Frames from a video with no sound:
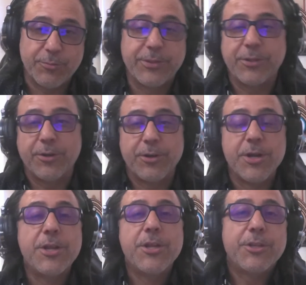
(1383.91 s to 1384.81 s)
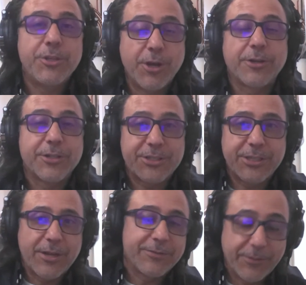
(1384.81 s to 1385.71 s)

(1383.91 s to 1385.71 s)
with your younger self.